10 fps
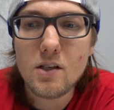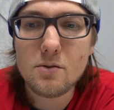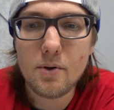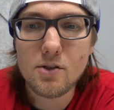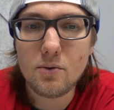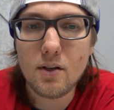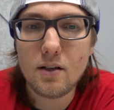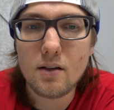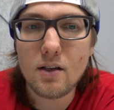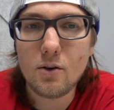Especially with
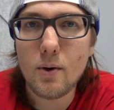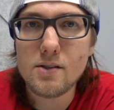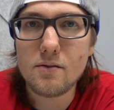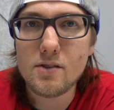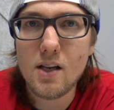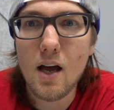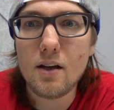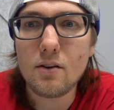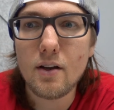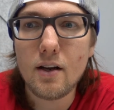like the aggressive
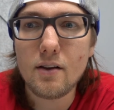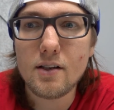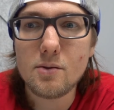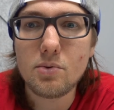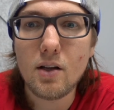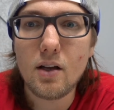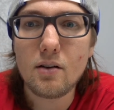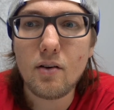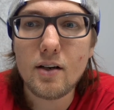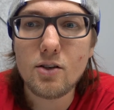style that I like to play.
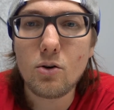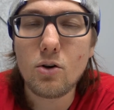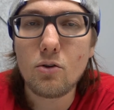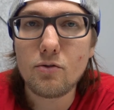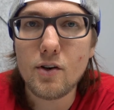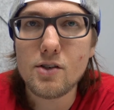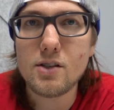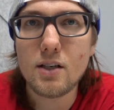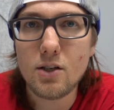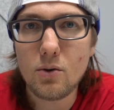If I don't go first
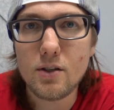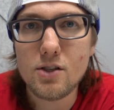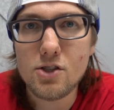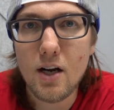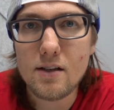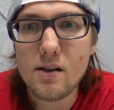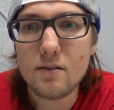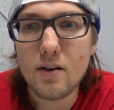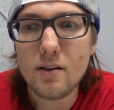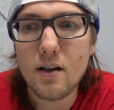and I don't get the shots
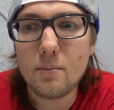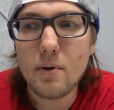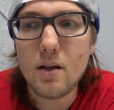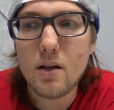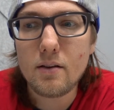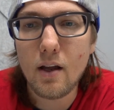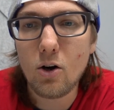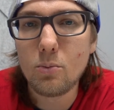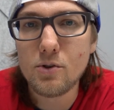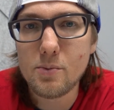off on them, they
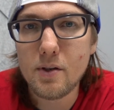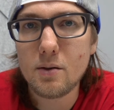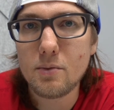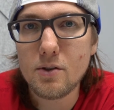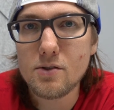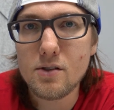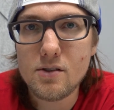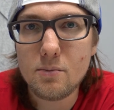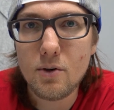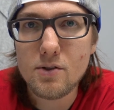almost become
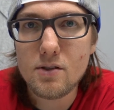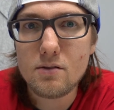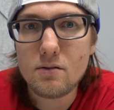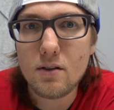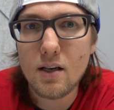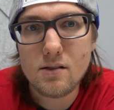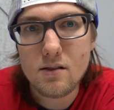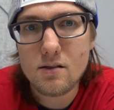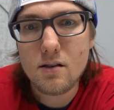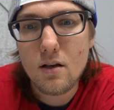useless in most
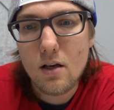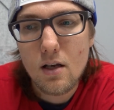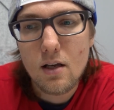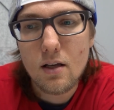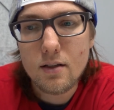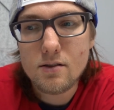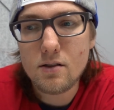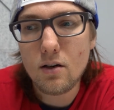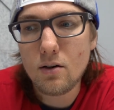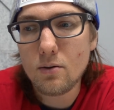cases.
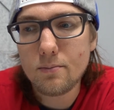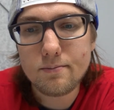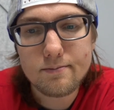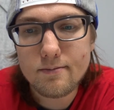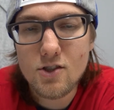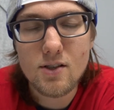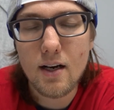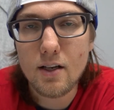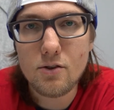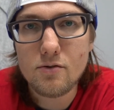So just
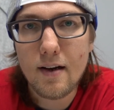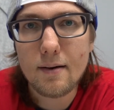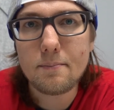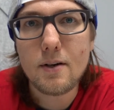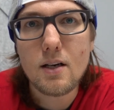not a huge fan.